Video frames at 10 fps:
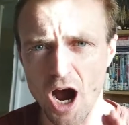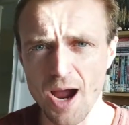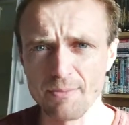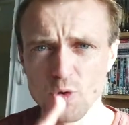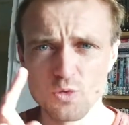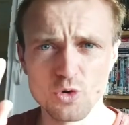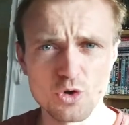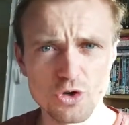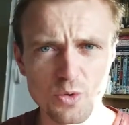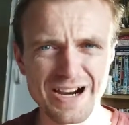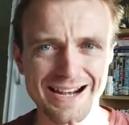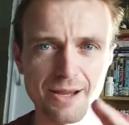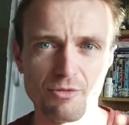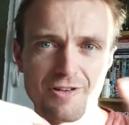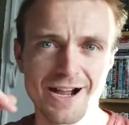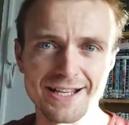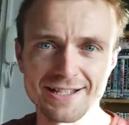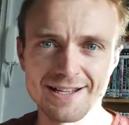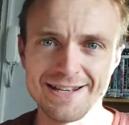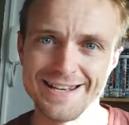I'm going to show you a clip
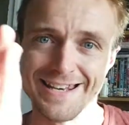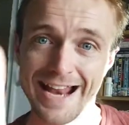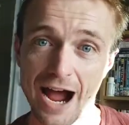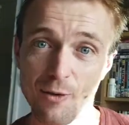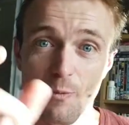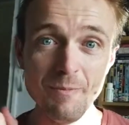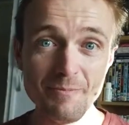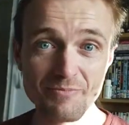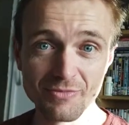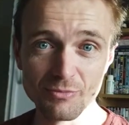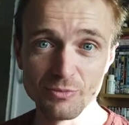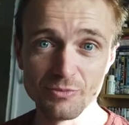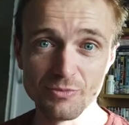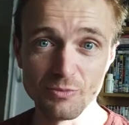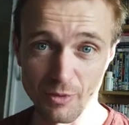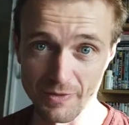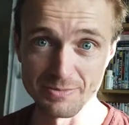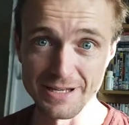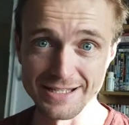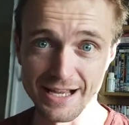right now. With
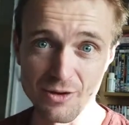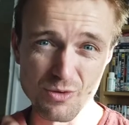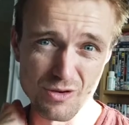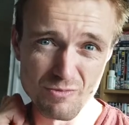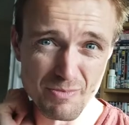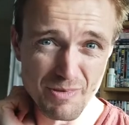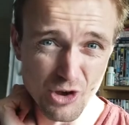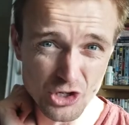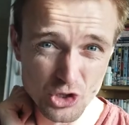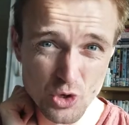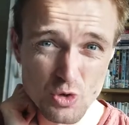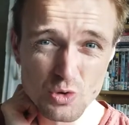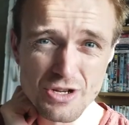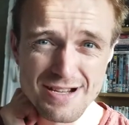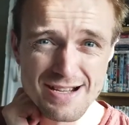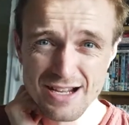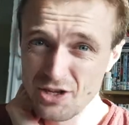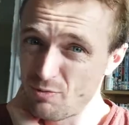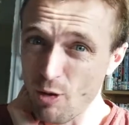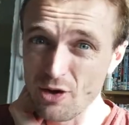this piece now of my large tools.
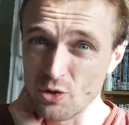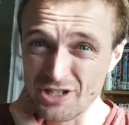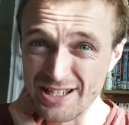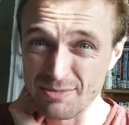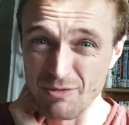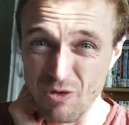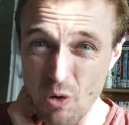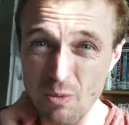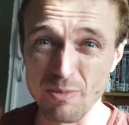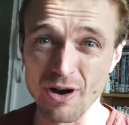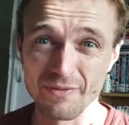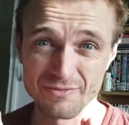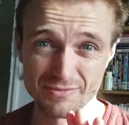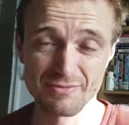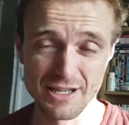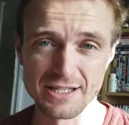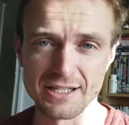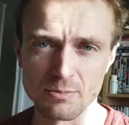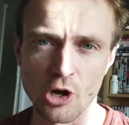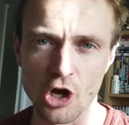You've probably all seen this before, but this
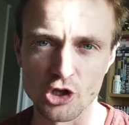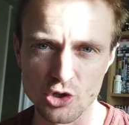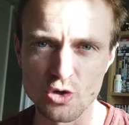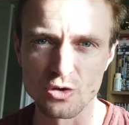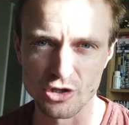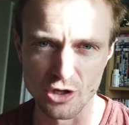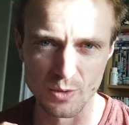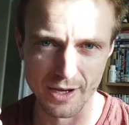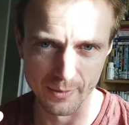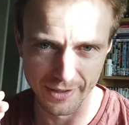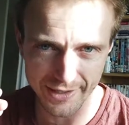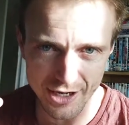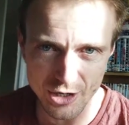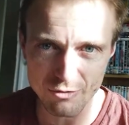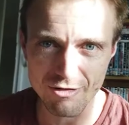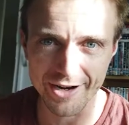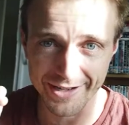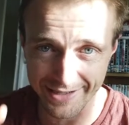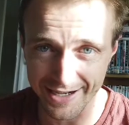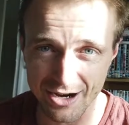is my large tools, so here we go
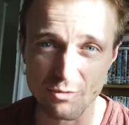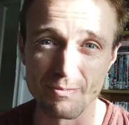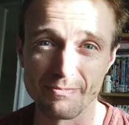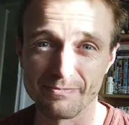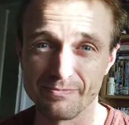right now.